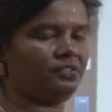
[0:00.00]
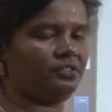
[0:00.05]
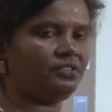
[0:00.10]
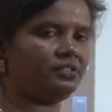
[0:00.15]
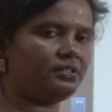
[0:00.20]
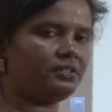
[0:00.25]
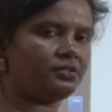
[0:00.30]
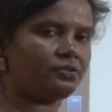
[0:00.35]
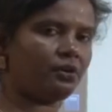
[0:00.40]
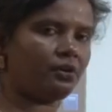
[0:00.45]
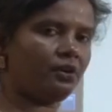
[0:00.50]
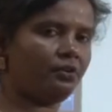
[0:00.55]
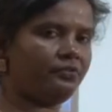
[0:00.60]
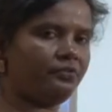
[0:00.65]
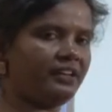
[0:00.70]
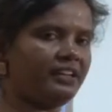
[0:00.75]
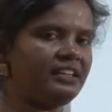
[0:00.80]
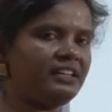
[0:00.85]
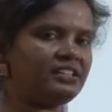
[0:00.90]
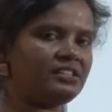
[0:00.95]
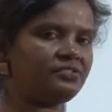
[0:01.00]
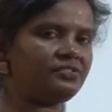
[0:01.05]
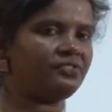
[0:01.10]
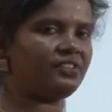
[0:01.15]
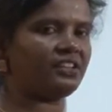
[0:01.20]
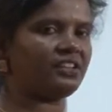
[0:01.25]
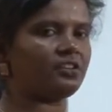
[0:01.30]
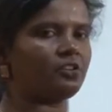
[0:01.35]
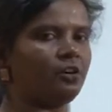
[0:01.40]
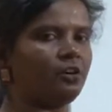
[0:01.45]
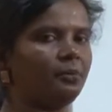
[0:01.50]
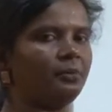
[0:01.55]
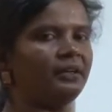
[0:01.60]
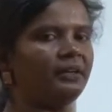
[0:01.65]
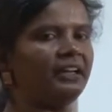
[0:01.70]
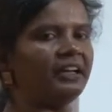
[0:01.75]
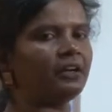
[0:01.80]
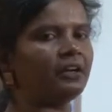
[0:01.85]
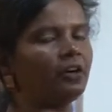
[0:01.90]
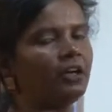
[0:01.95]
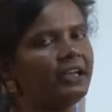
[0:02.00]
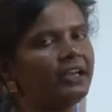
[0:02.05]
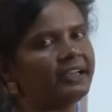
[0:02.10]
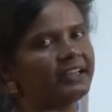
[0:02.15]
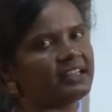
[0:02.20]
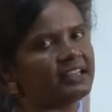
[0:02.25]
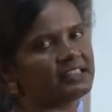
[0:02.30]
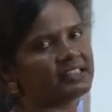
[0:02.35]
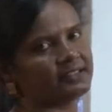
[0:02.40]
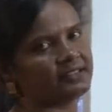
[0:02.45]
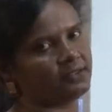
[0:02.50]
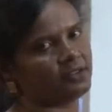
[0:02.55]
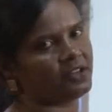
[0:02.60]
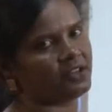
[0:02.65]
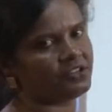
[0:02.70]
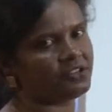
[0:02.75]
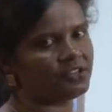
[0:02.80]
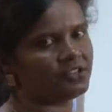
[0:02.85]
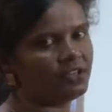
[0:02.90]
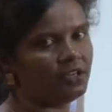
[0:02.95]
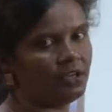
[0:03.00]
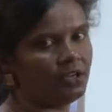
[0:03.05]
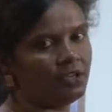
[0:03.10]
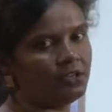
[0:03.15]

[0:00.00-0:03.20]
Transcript: So waste we commonly call it as trash.